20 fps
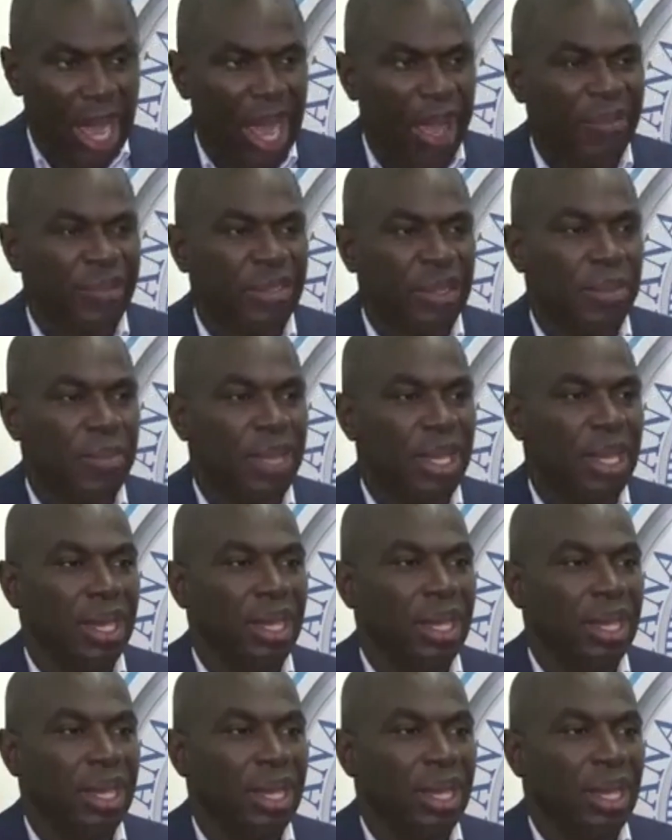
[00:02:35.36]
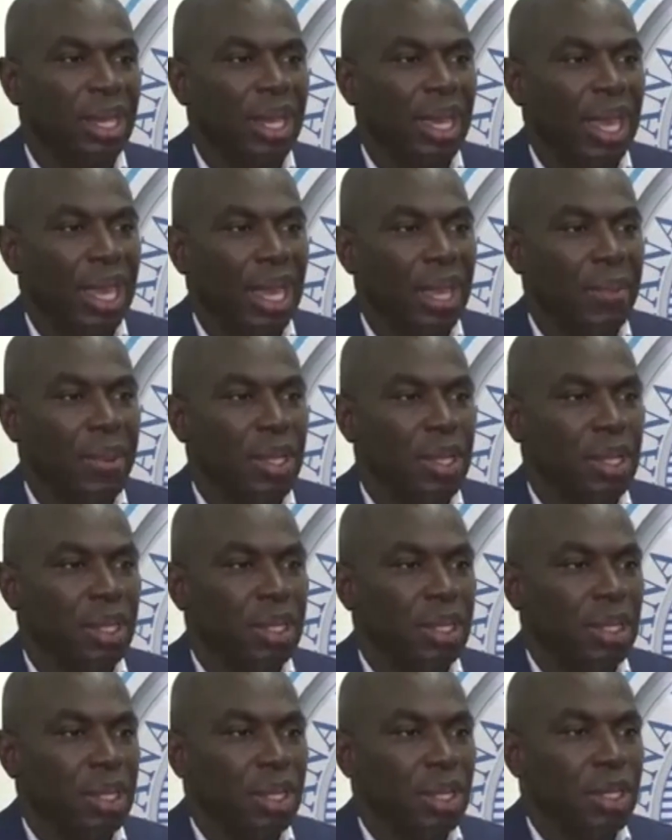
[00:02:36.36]
have to be
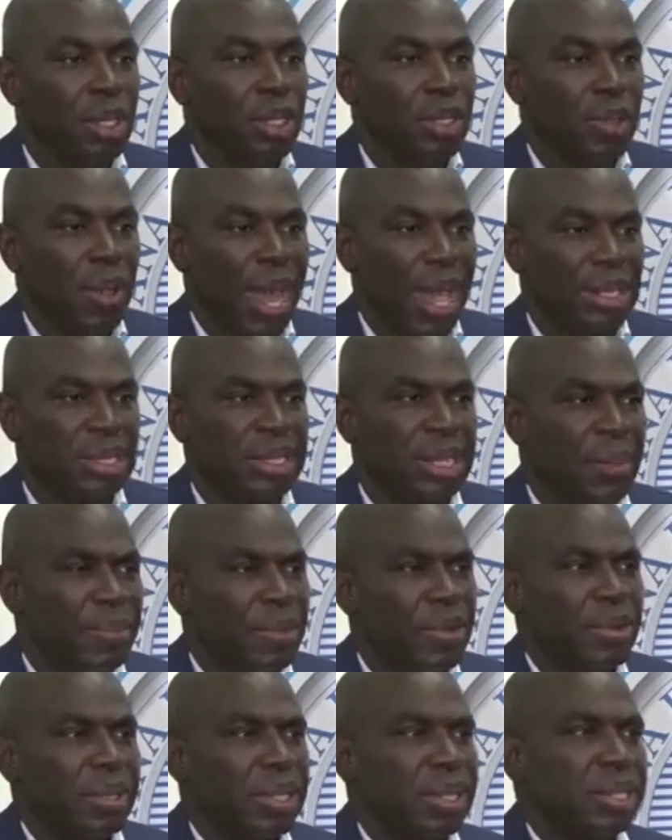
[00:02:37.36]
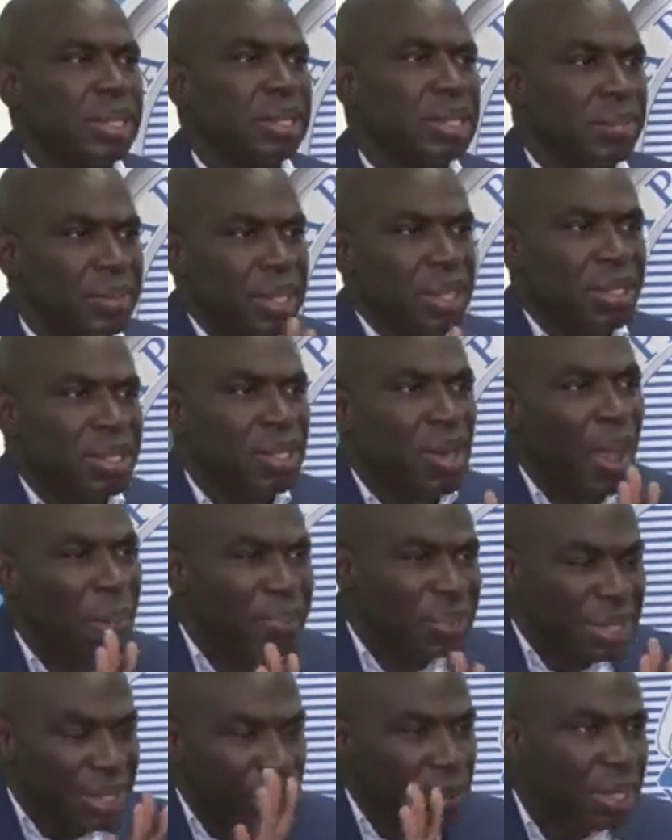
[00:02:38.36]
able to accept criticism. There's no,
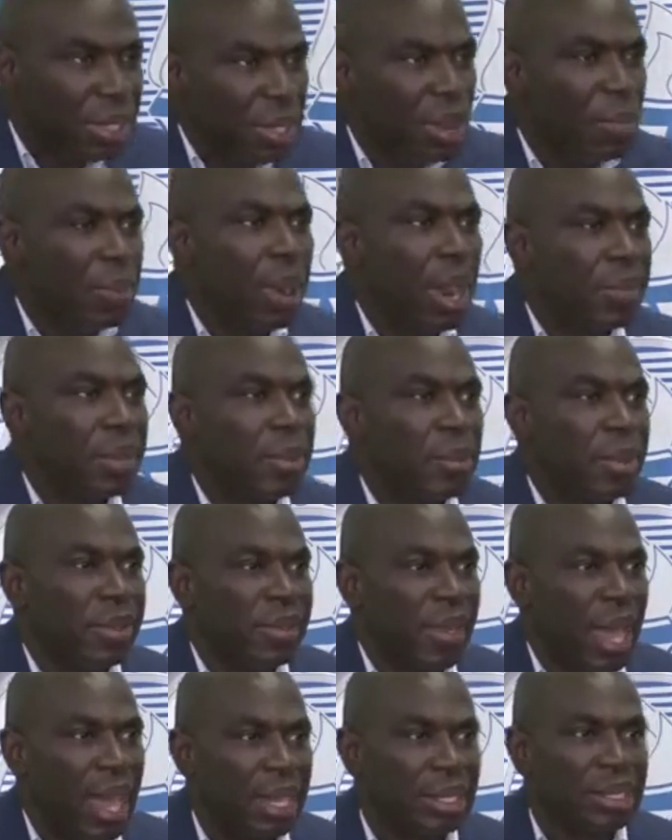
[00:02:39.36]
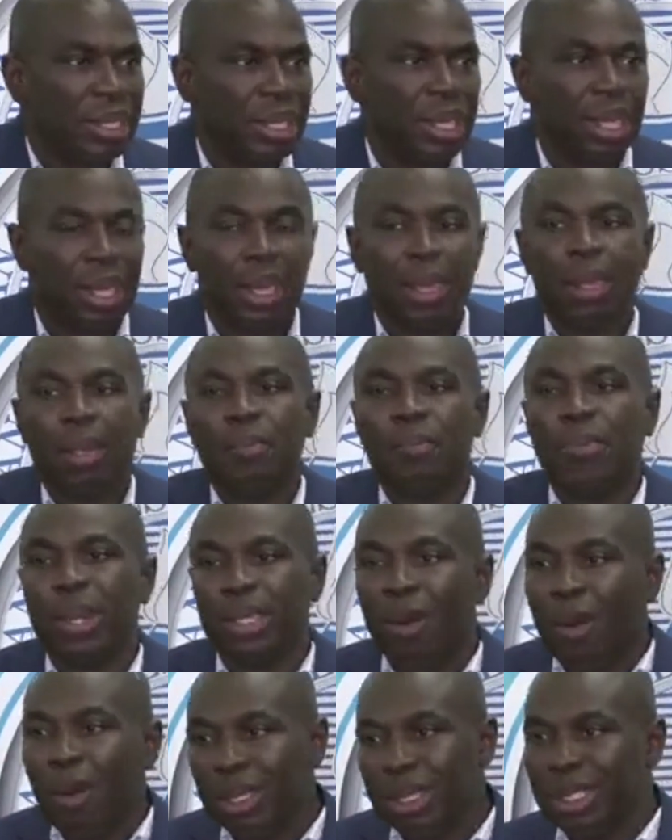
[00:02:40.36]
absolutely no problem with that.
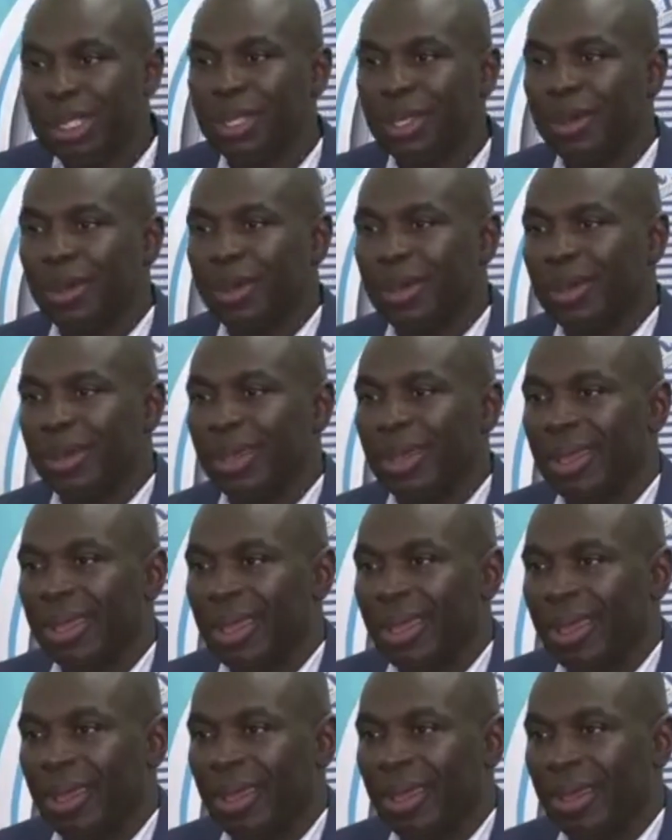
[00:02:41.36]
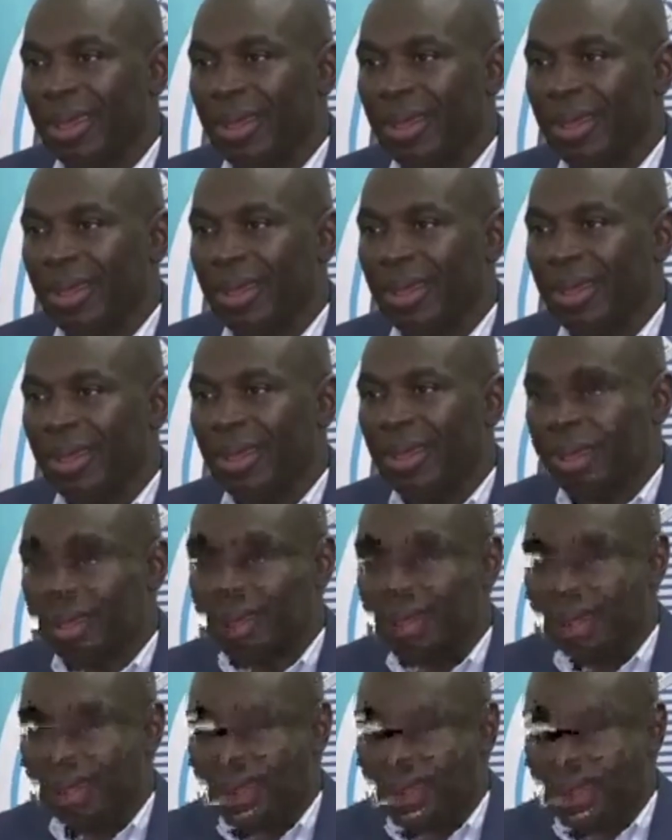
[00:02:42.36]
But also,
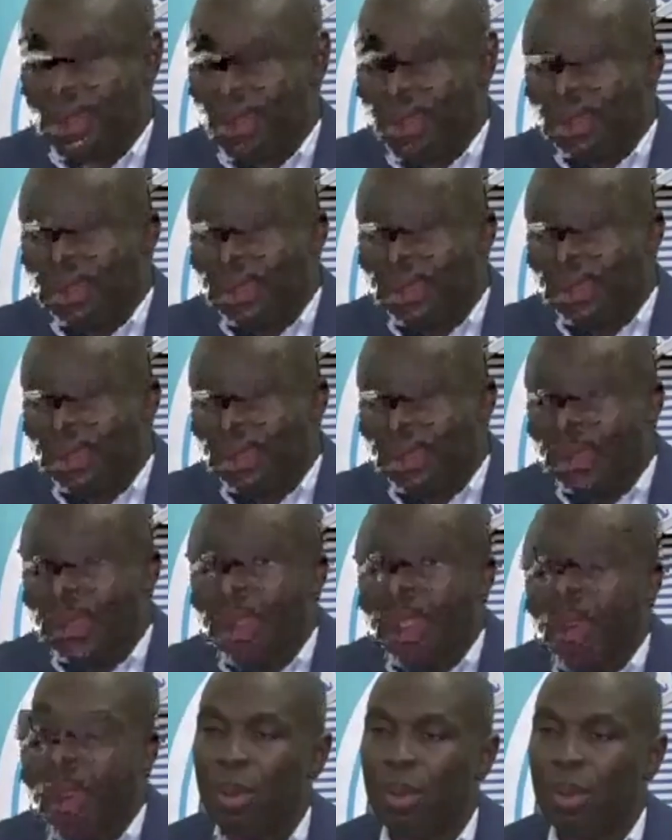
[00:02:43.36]
that on the other hand,